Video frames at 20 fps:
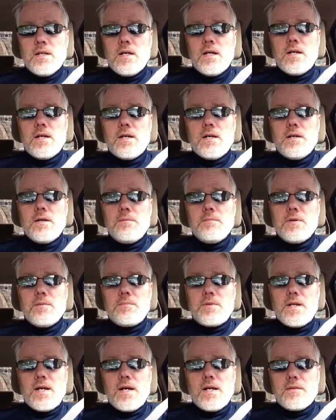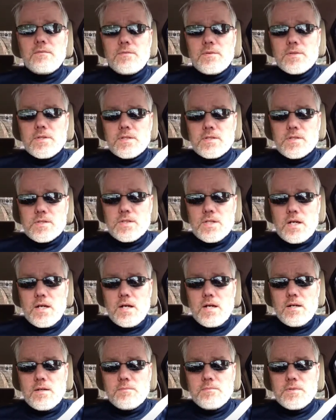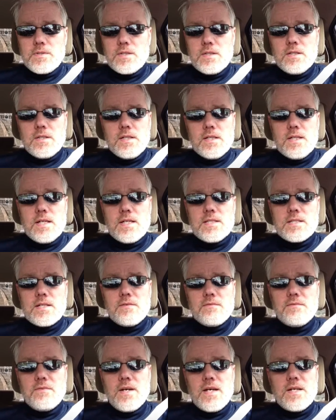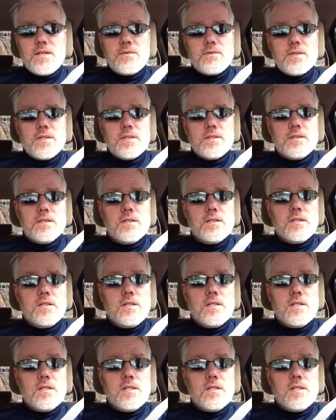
applying for those jobs, and as a veteran,